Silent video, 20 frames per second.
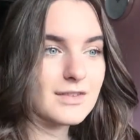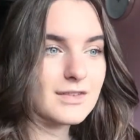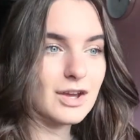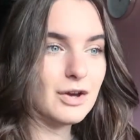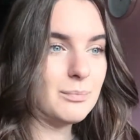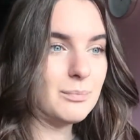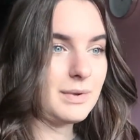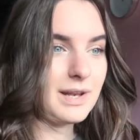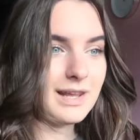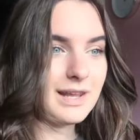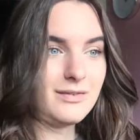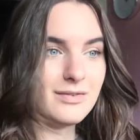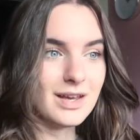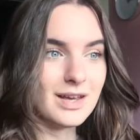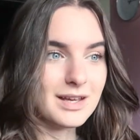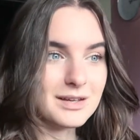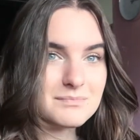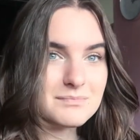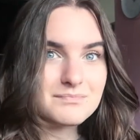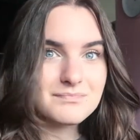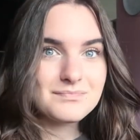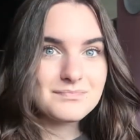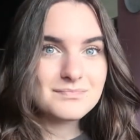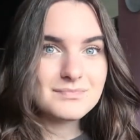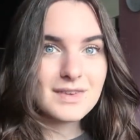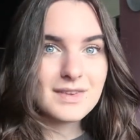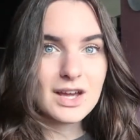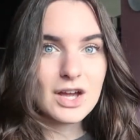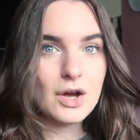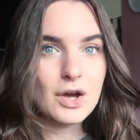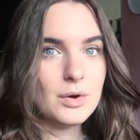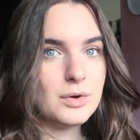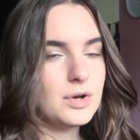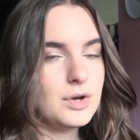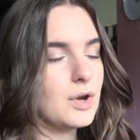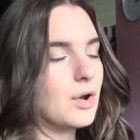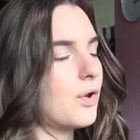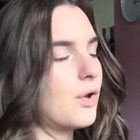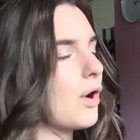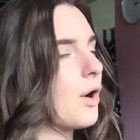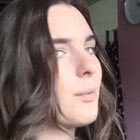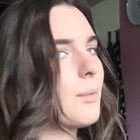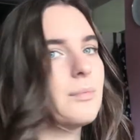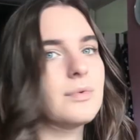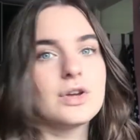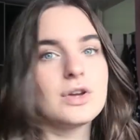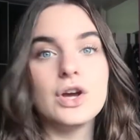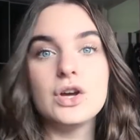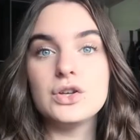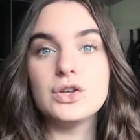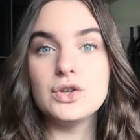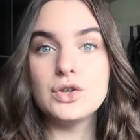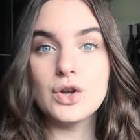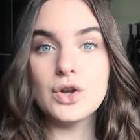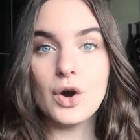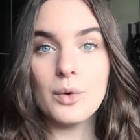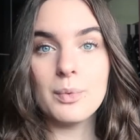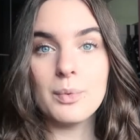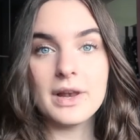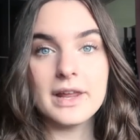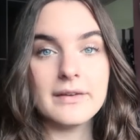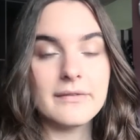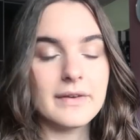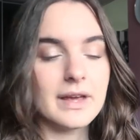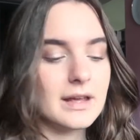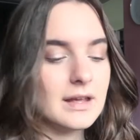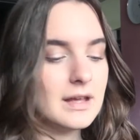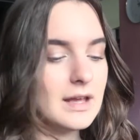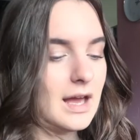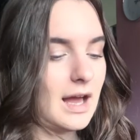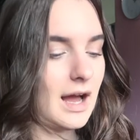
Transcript: couldn't believe it. Could not believe it.